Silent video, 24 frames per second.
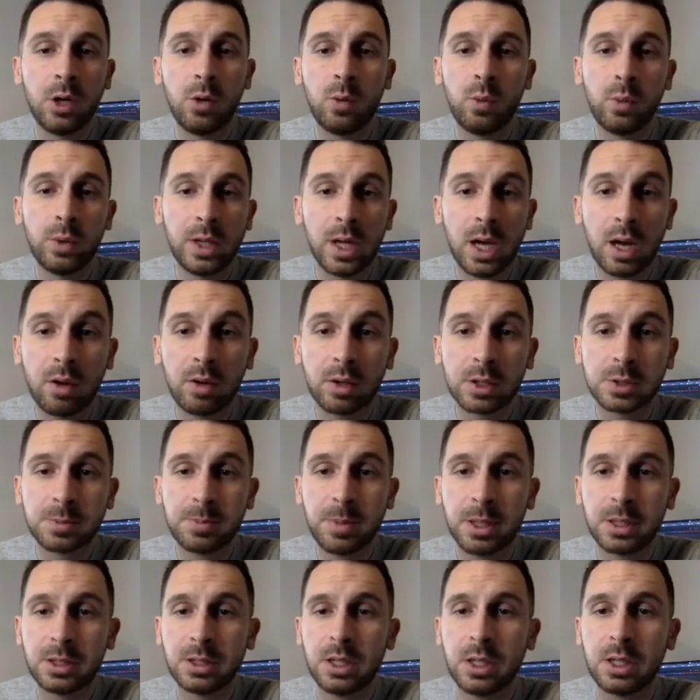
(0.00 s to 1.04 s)
We are
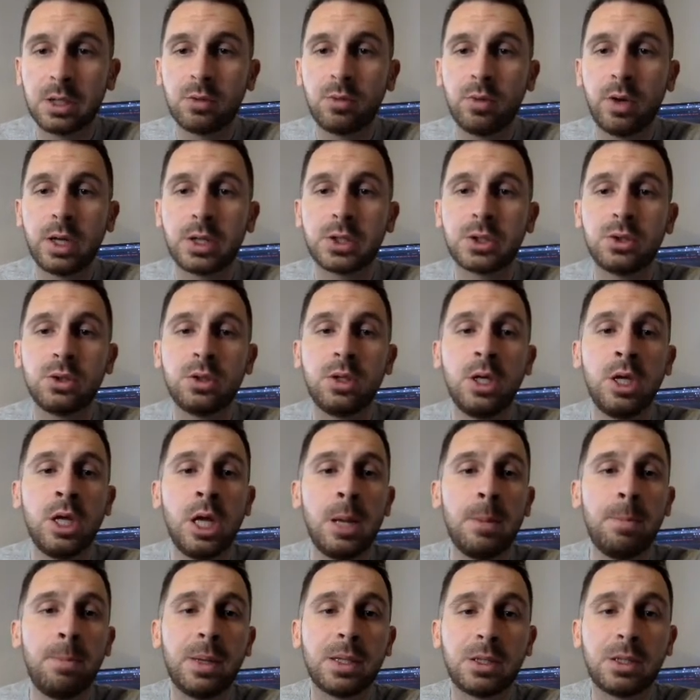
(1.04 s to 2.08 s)
expecting a correction,
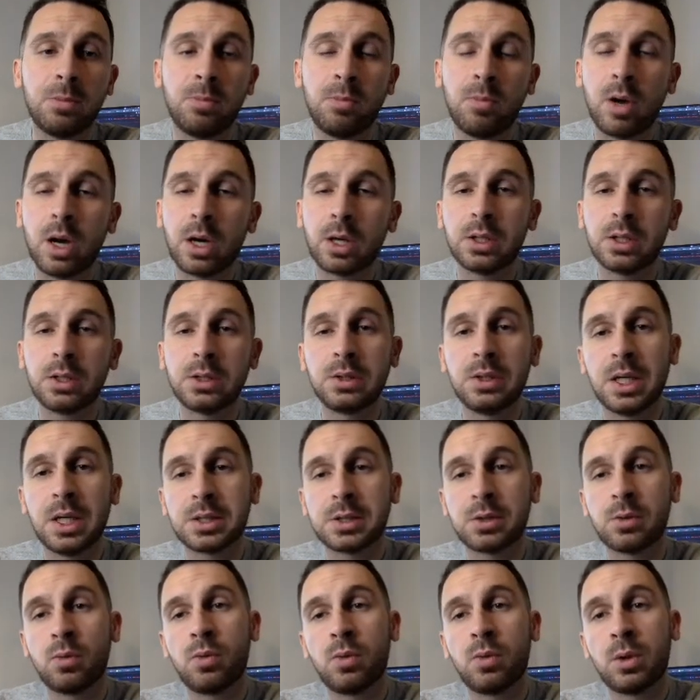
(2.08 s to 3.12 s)
but the market
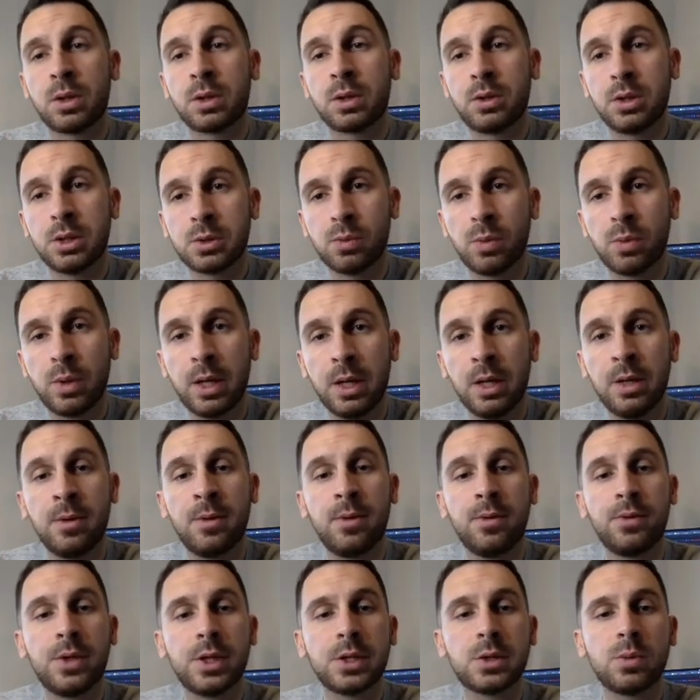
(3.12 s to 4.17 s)
doesn't work this way.
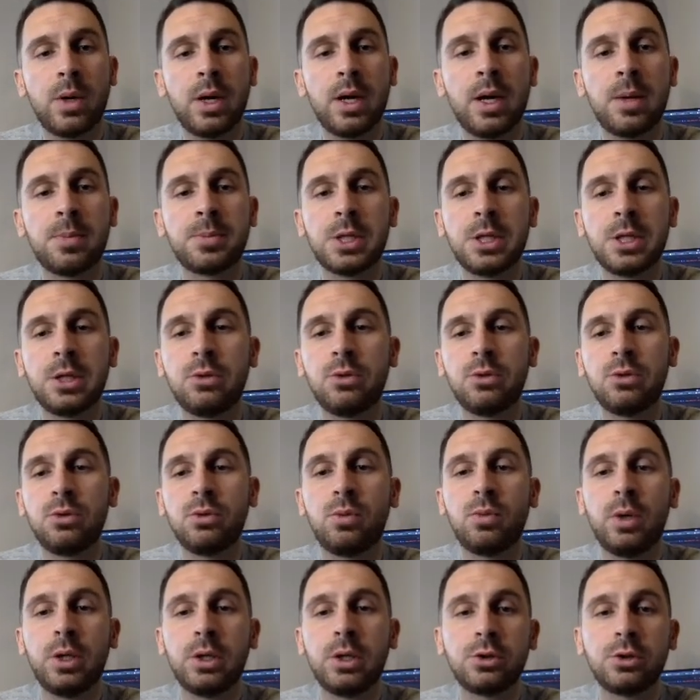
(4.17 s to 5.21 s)
That's why I'm saying to you,
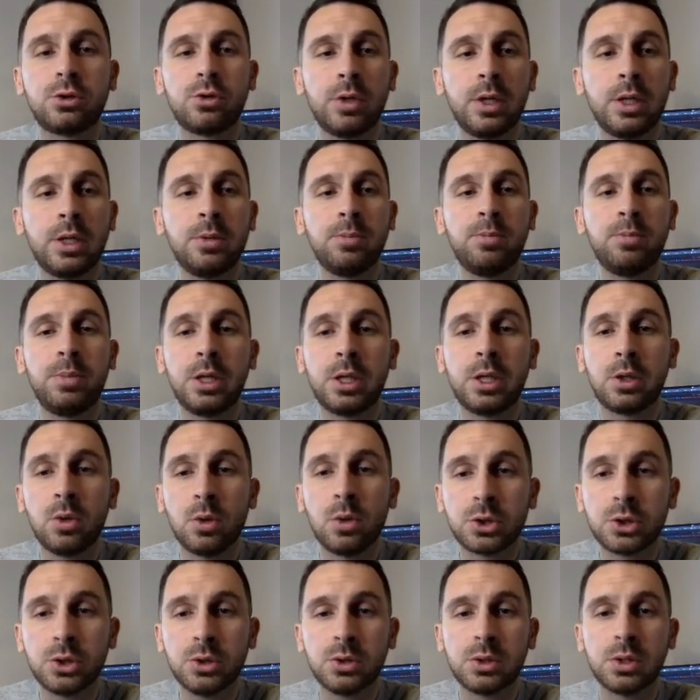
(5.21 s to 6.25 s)
when you trade, be
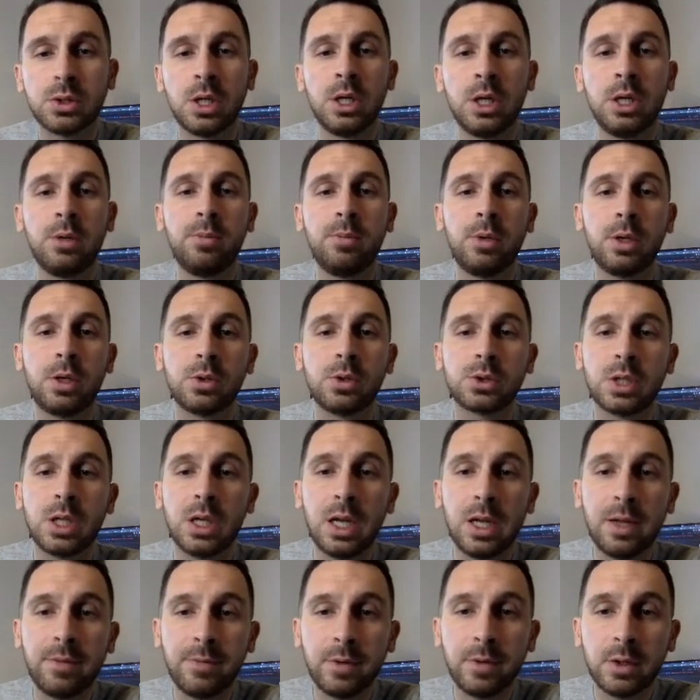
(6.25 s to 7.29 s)
cautious, because the
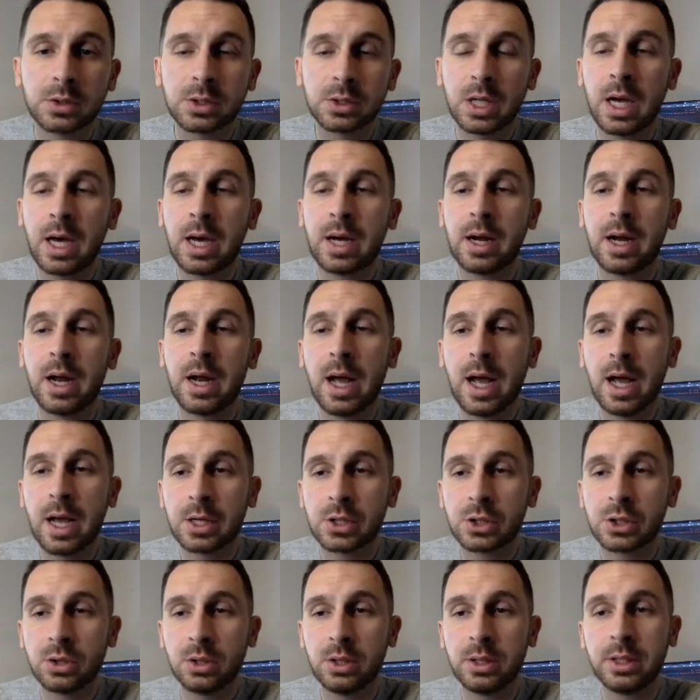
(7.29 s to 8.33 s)
levels are
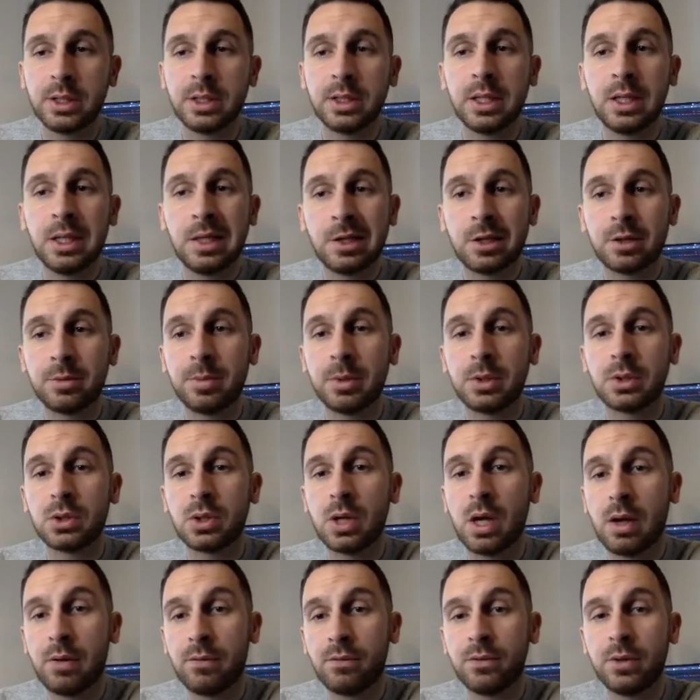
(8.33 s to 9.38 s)
actually a little bit
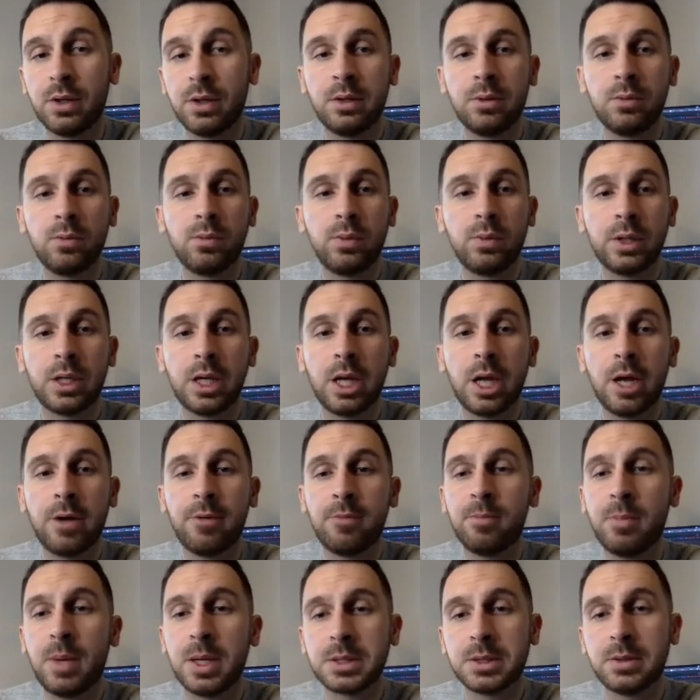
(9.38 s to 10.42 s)
tough and we can
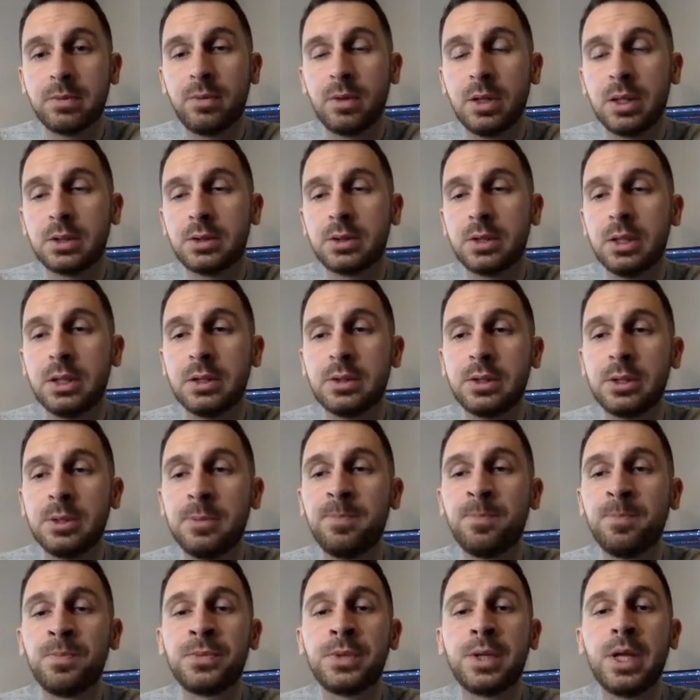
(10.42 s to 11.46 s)
have massive volatility.
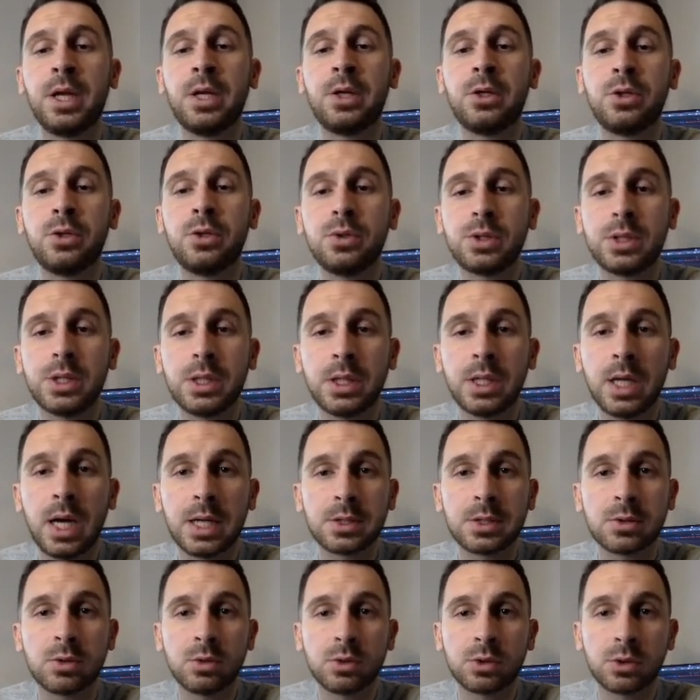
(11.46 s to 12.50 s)
And you see
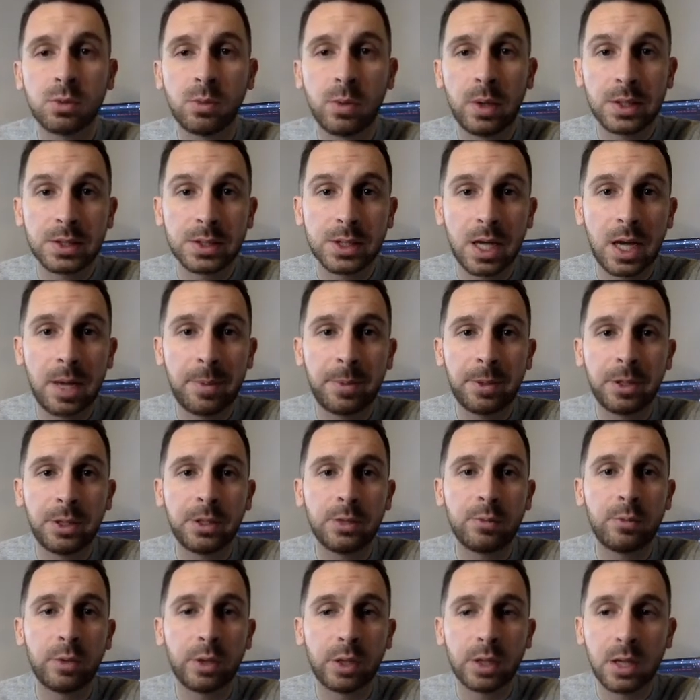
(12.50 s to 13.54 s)
guys also what is
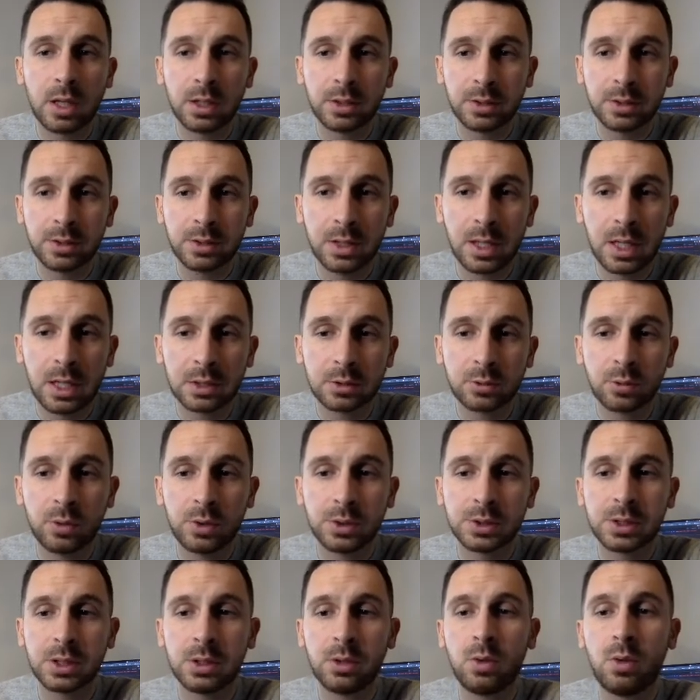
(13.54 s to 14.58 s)
happening regarding the
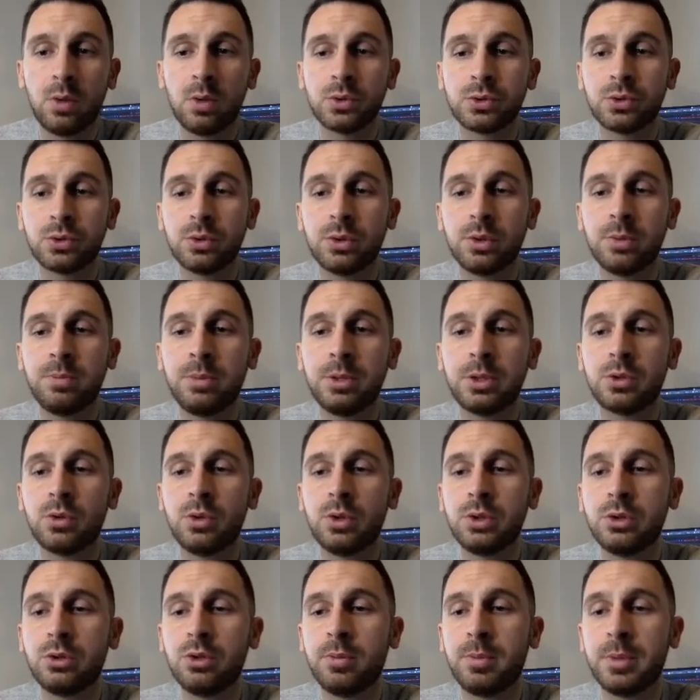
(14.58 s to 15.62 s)
altcoins, also the
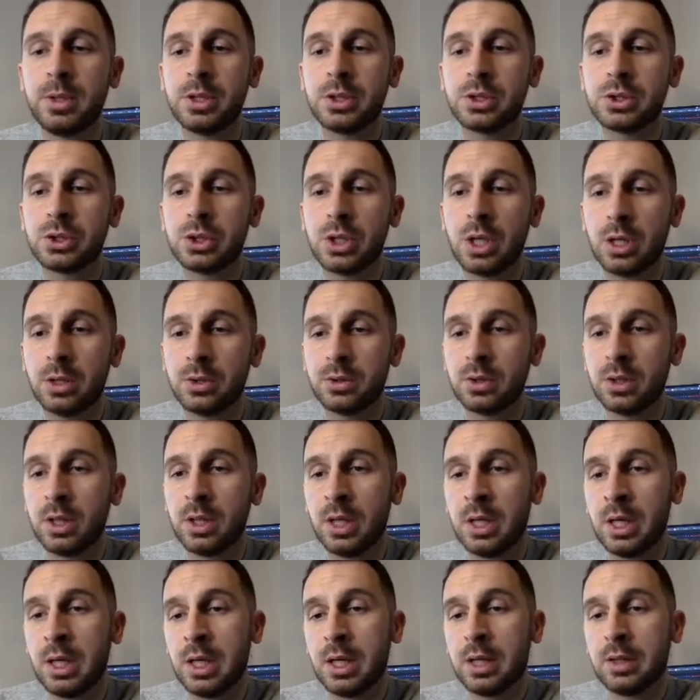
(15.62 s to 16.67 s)
Bitcoin dominant chart
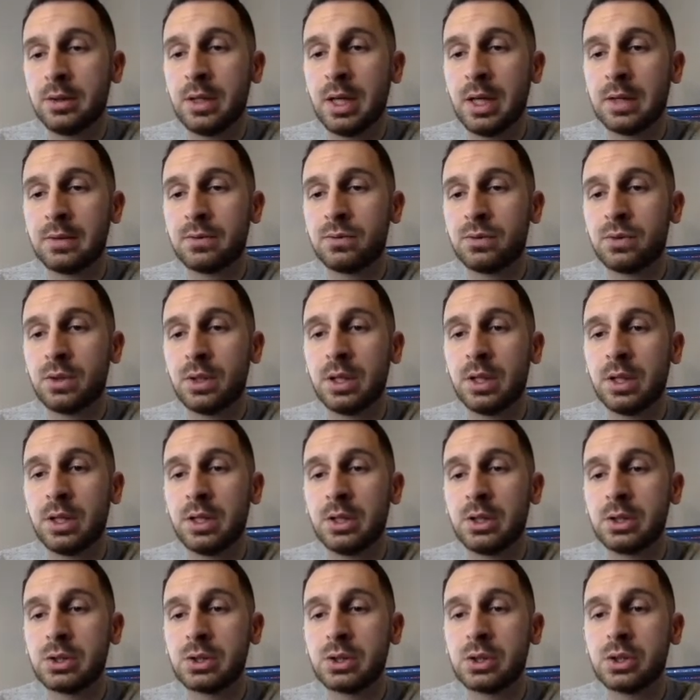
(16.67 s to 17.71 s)
that
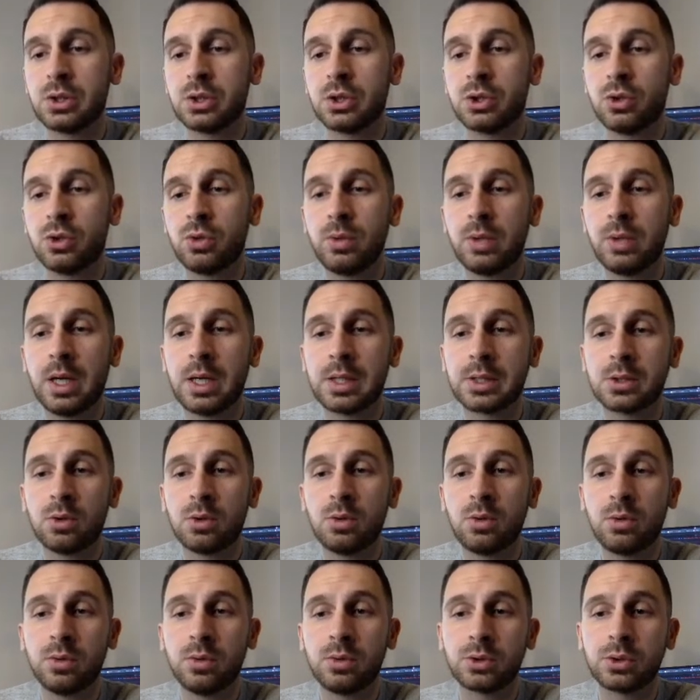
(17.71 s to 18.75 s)
is showing us
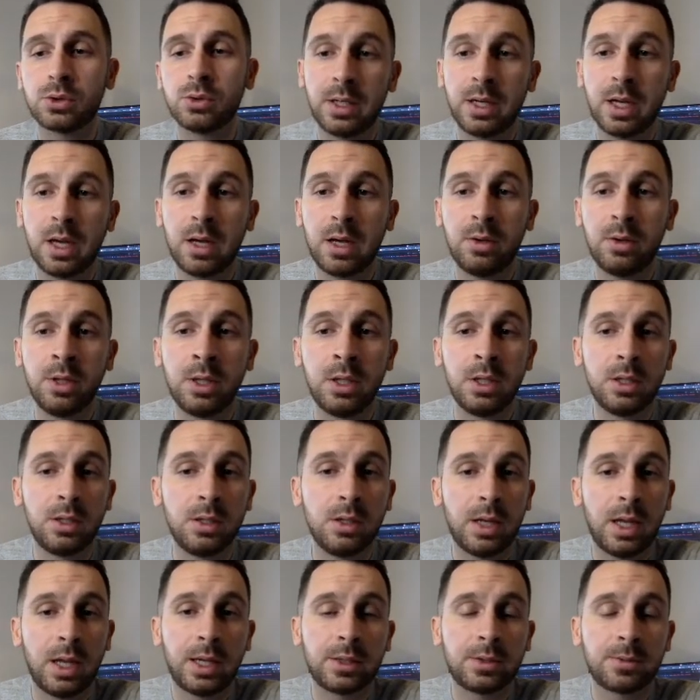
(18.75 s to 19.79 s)
also now
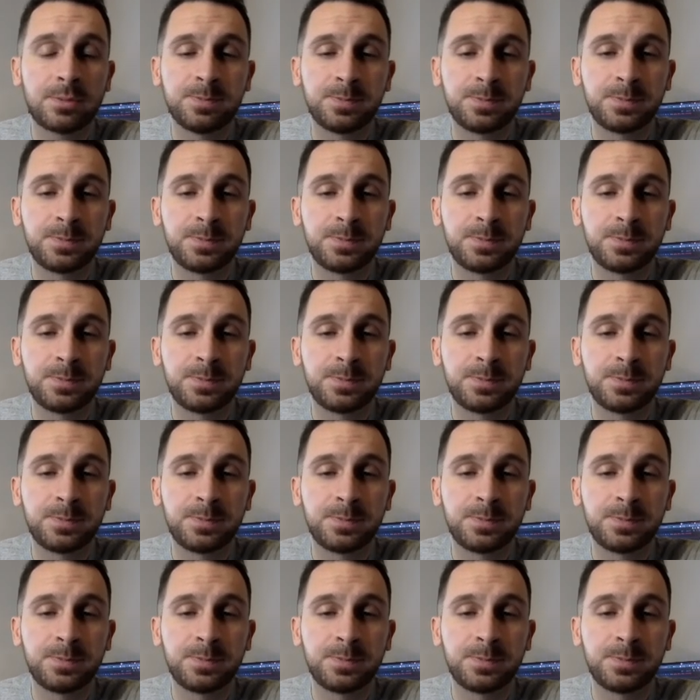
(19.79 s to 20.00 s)
like